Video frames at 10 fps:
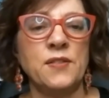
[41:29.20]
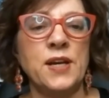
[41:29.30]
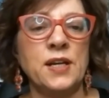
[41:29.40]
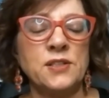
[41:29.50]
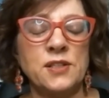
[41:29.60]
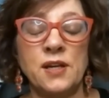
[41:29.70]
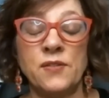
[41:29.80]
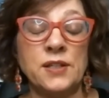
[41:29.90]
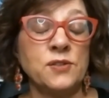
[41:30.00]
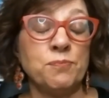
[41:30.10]
that's
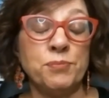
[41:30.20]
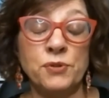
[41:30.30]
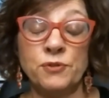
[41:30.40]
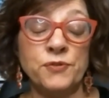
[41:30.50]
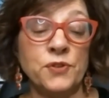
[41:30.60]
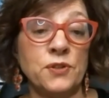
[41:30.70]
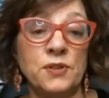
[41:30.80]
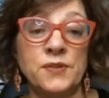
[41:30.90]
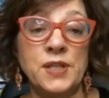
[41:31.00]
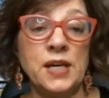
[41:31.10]
beautiful.
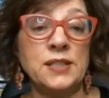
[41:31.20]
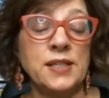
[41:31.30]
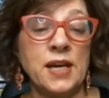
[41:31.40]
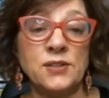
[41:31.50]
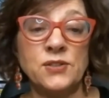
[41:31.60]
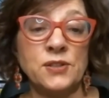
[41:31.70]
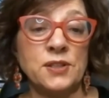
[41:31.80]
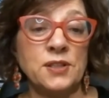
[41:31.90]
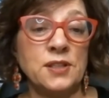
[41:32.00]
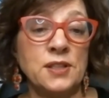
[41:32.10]
That is
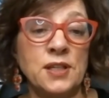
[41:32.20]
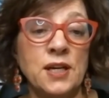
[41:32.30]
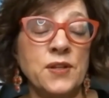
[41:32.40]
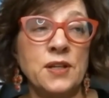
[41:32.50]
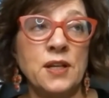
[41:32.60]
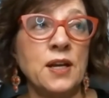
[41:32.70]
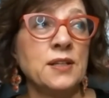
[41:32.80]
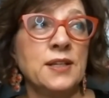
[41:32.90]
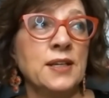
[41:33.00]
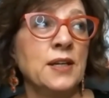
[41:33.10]
excellent.
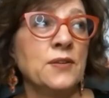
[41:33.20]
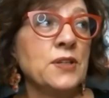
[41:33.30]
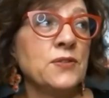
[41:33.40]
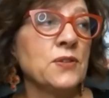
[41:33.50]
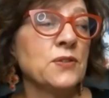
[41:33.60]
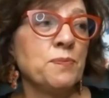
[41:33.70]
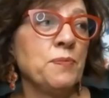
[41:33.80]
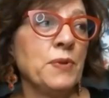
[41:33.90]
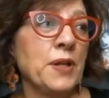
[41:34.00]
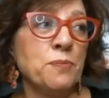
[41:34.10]
This has
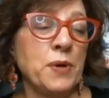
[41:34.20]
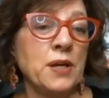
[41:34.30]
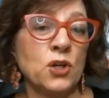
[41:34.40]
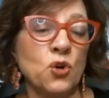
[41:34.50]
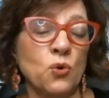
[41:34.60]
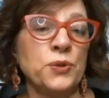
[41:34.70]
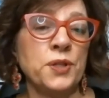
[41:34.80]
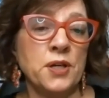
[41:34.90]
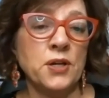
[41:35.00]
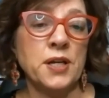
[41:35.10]
like been a
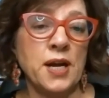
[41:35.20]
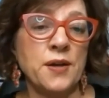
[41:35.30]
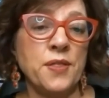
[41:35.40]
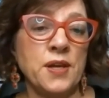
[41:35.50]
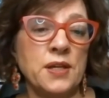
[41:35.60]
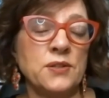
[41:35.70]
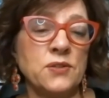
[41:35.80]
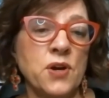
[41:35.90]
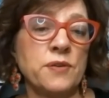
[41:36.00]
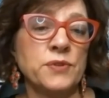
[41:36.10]
golden nugget, I think, in
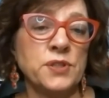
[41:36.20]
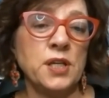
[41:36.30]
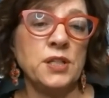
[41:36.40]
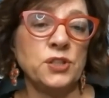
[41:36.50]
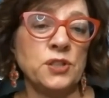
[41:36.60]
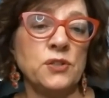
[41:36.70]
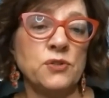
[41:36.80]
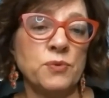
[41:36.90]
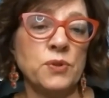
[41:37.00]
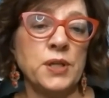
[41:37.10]
this conversation,
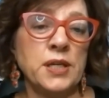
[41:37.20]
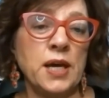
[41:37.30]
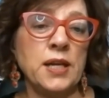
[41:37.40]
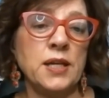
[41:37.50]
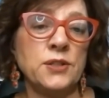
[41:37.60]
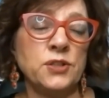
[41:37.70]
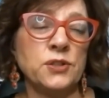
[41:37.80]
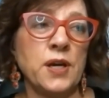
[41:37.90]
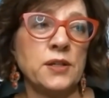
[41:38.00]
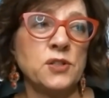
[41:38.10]
is really getting
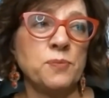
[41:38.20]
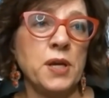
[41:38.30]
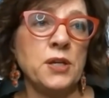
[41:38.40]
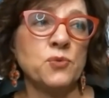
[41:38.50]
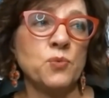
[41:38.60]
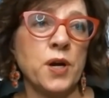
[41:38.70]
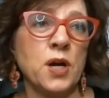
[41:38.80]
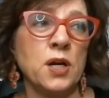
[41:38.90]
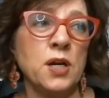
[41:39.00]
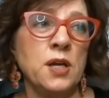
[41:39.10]
to that space
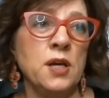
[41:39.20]
where